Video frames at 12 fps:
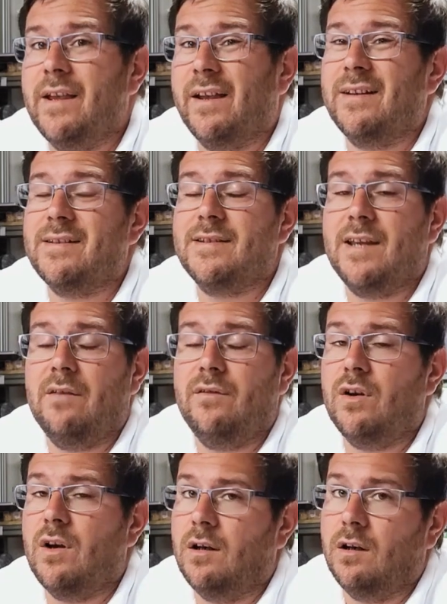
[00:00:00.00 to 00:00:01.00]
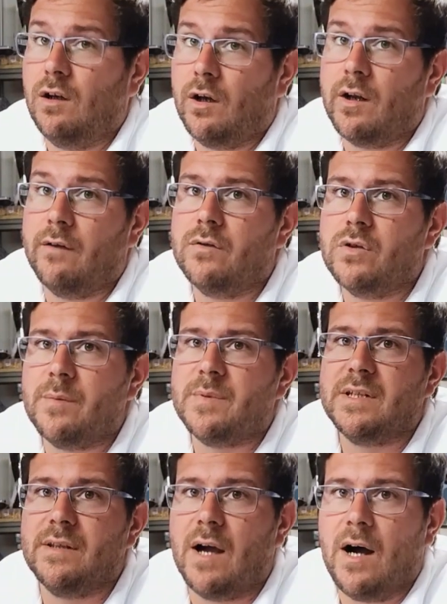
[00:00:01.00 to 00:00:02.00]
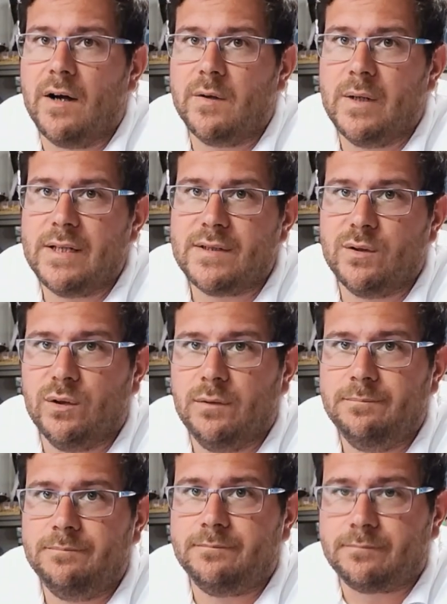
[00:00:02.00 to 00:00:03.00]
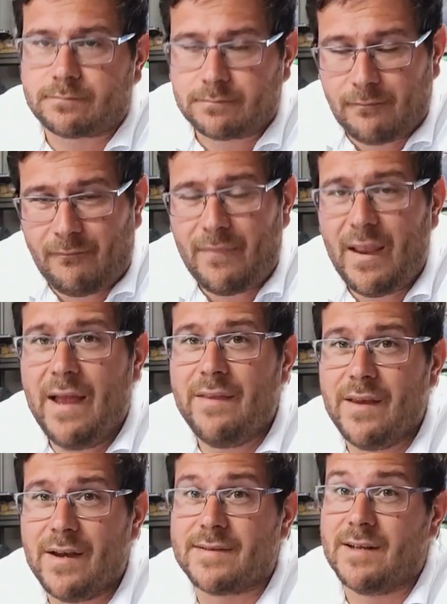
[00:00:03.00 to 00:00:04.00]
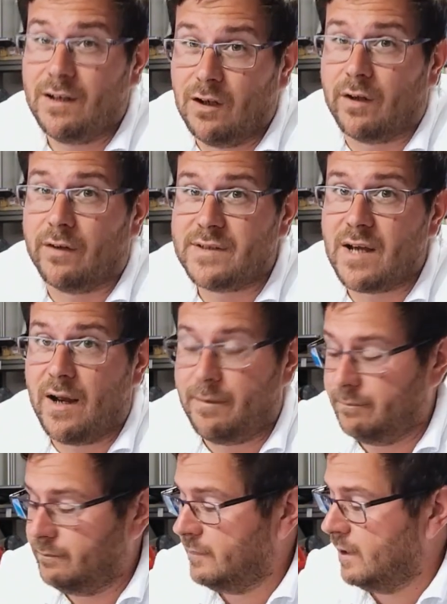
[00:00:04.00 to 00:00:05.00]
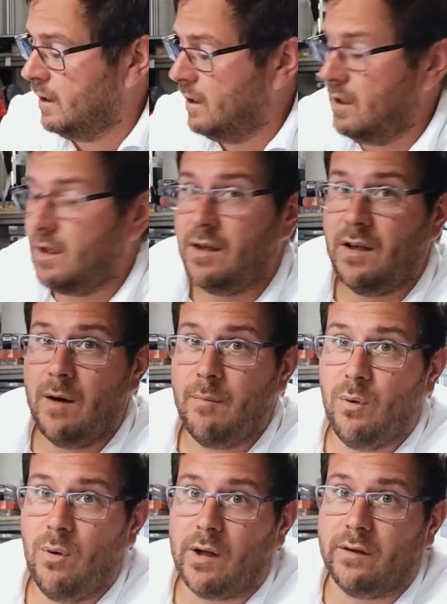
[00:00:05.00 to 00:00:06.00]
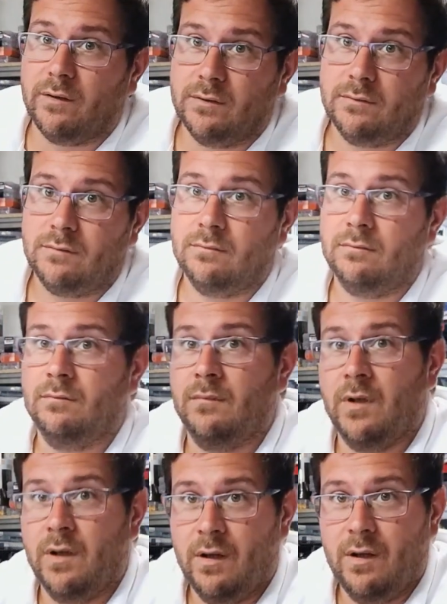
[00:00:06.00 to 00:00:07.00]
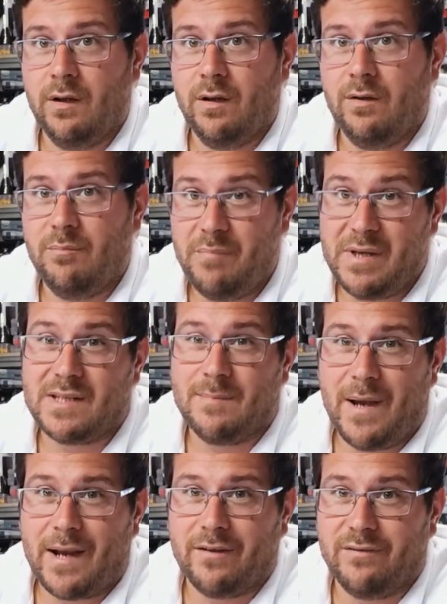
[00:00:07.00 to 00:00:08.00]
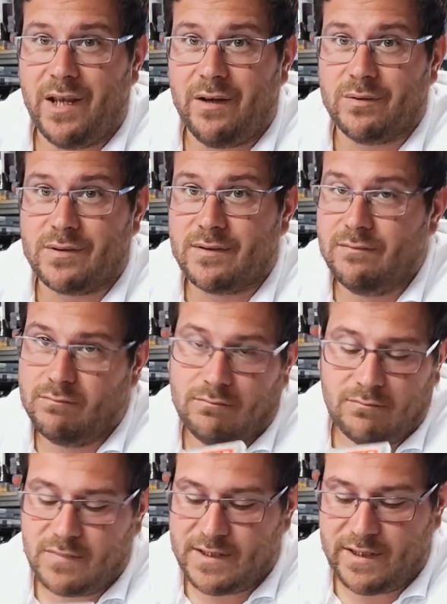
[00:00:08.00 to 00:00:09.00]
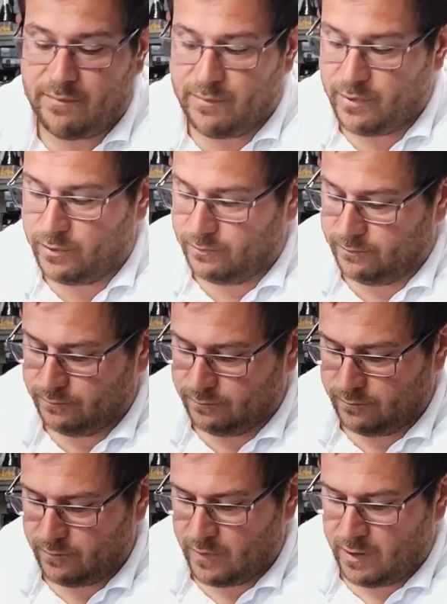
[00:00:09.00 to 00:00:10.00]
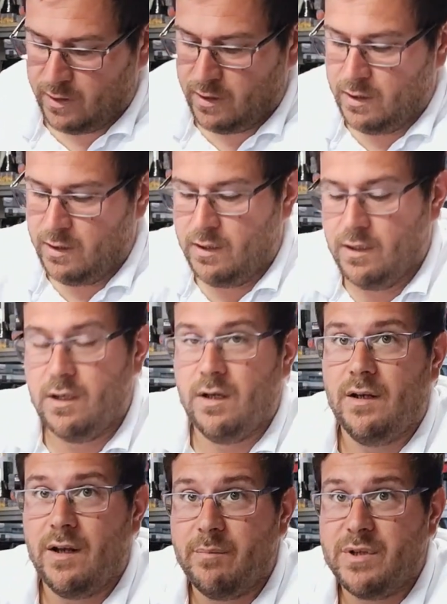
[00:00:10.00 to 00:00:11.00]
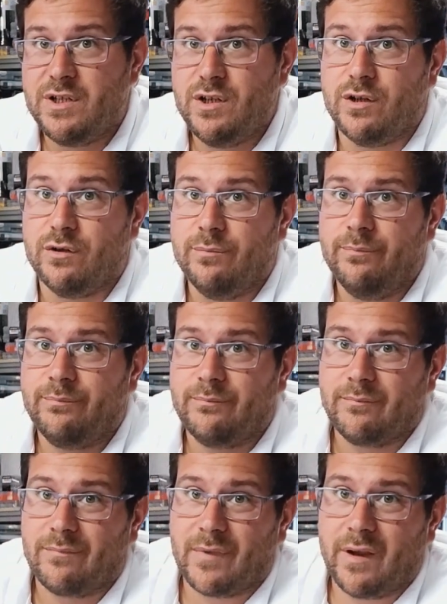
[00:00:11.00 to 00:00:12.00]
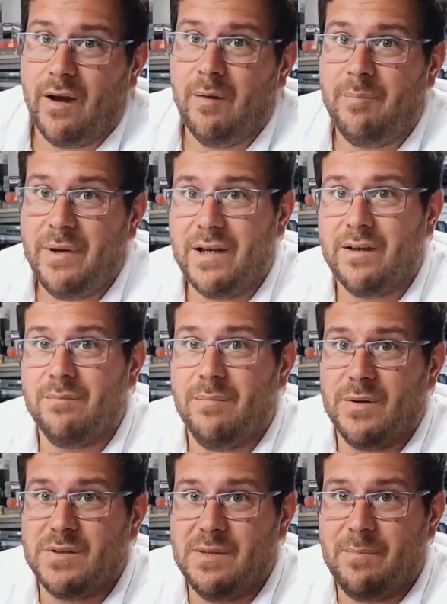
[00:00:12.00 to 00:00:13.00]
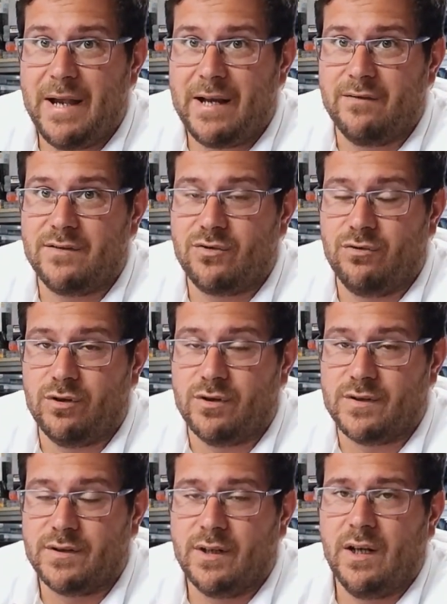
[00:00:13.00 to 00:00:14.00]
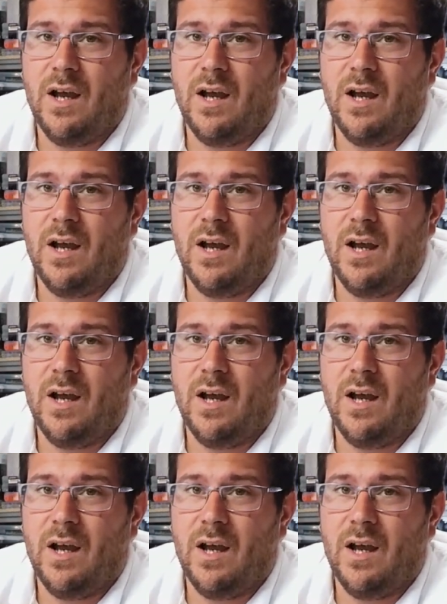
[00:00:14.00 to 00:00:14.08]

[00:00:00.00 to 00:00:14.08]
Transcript: They're going to save you a lot of trips to the hardware store, and that's a lot of time. Number 1, mixed pack of nails. Simple. Number 2, a big multi-pack of screws.